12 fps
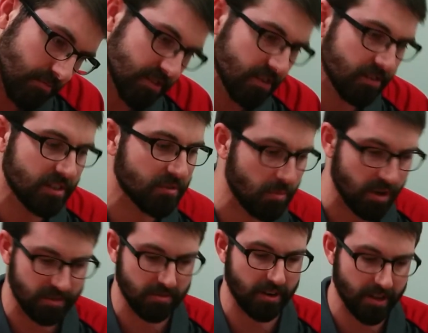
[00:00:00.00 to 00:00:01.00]
still just
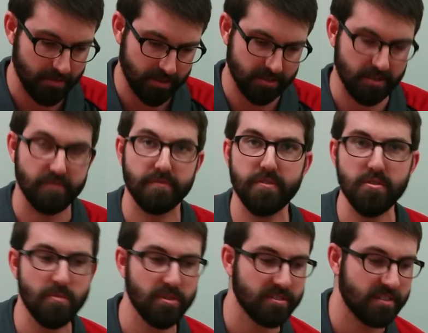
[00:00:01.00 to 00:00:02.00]
one, so I'll give it just a few
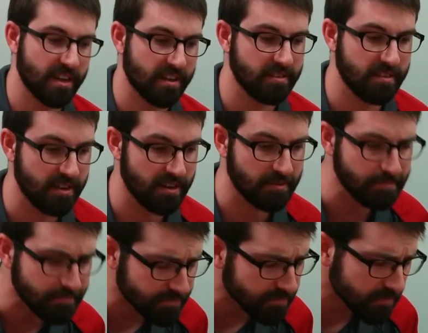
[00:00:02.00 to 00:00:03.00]
more seconds here.
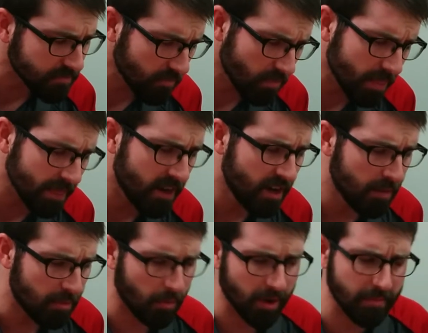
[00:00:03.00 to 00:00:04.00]

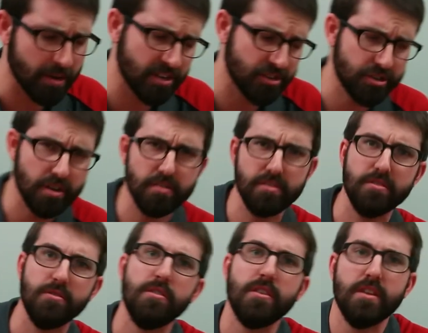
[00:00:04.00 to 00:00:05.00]
But what I'm going to show
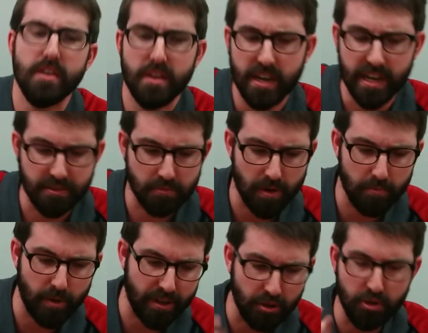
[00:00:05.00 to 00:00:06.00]
you is when
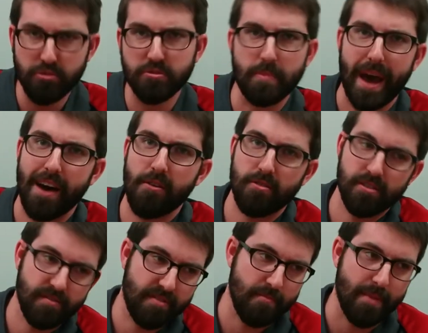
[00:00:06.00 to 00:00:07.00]
we lose power,
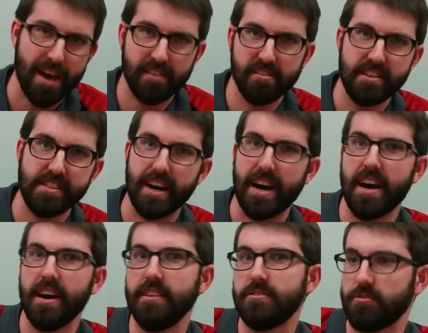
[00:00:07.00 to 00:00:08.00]
if the battery
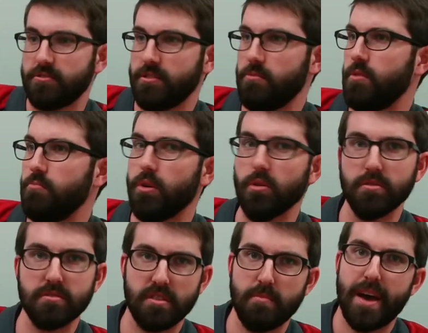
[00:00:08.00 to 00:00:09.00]
dies or someone
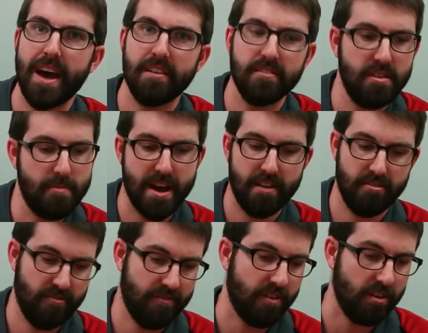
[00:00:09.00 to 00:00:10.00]
pulls the battery
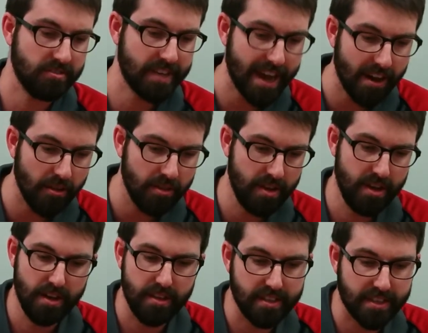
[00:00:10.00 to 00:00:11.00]
falls out,
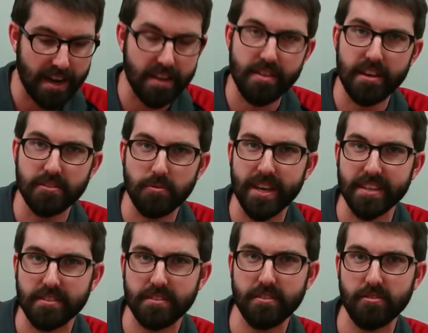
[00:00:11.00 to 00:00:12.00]
these kind of things, we can
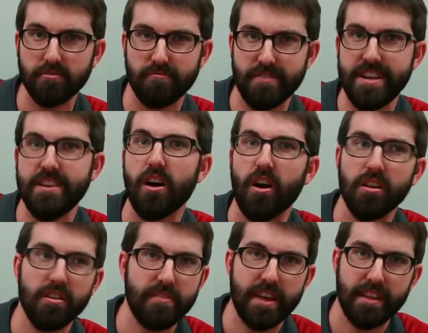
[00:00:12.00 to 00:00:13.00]
still read
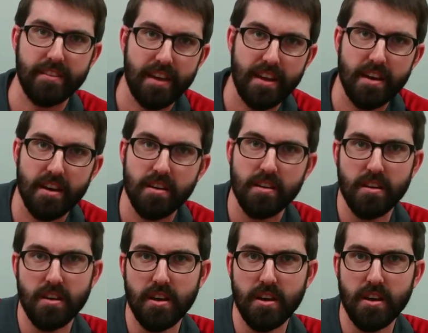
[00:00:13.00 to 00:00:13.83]
all of that data